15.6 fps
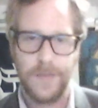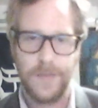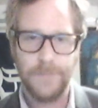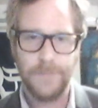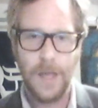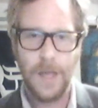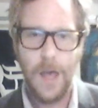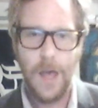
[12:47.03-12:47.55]

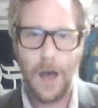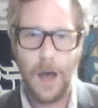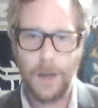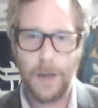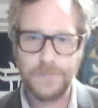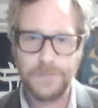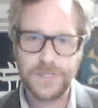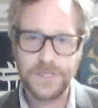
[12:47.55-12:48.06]
So
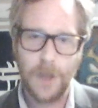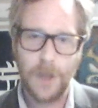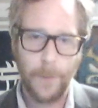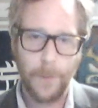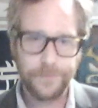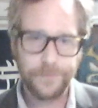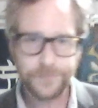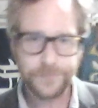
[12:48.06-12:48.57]

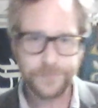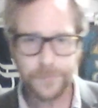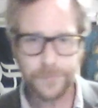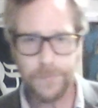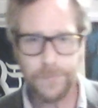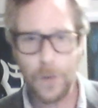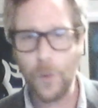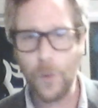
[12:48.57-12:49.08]
Hoover
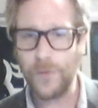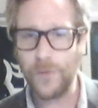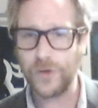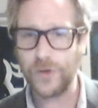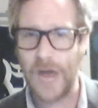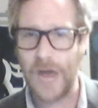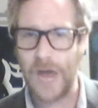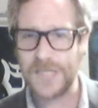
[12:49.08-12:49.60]
tries to
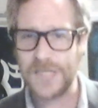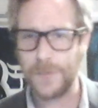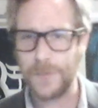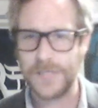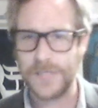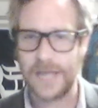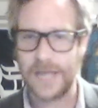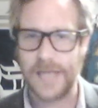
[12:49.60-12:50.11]
protect the
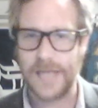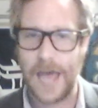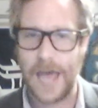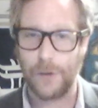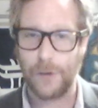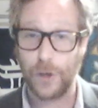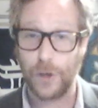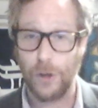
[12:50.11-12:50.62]
agricultural
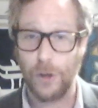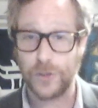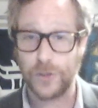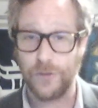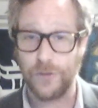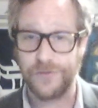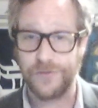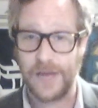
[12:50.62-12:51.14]
sector